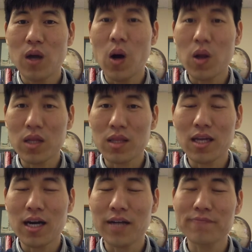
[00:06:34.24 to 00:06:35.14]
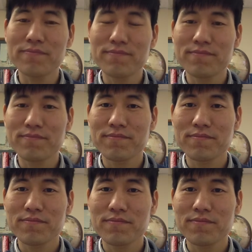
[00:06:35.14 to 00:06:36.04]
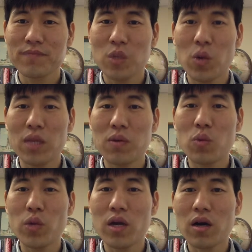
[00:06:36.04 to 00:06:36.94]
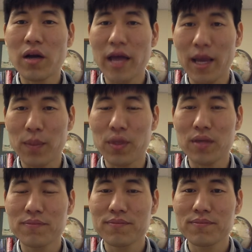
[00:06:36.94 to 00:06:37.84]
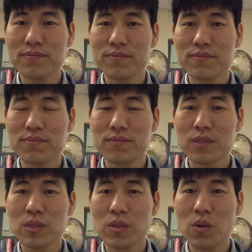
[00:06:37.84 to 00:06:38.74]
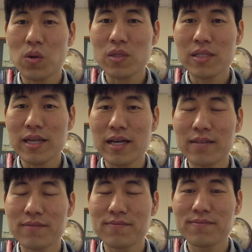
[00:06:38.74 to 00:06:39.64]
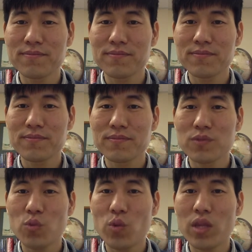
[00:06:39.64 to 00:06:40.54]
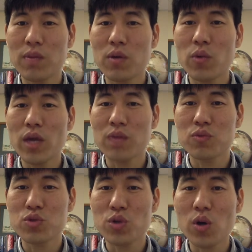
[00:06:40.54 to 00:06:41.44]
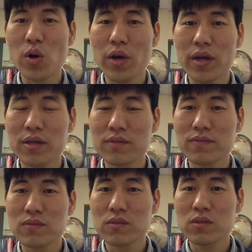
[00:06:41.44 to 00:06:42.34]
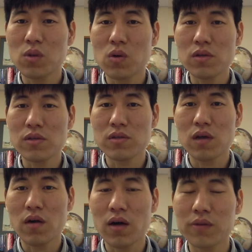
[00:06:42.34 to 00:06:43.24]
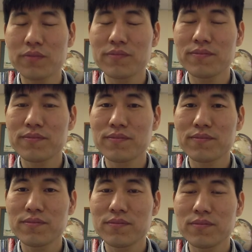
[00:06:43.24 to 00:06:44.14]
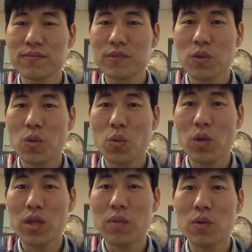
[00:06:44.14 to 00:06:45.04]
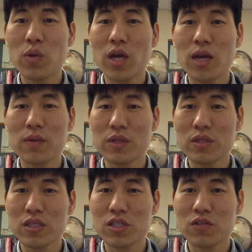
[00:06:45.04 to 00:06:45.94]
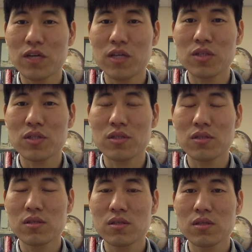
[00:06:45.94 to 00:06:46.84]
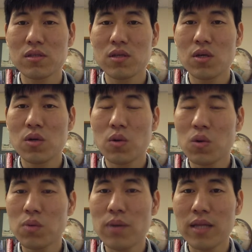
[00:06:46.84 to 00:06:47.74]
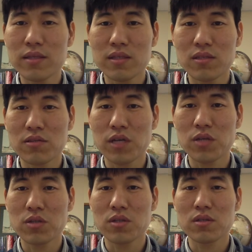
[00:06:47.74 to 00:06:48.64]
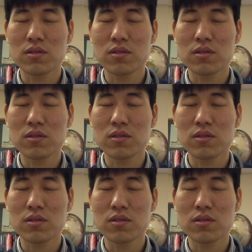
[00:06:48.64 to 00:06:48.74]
all the time. Whenever we are happy or sad, whenever we have joy or sorrow, whenever we have good situation or bad situation,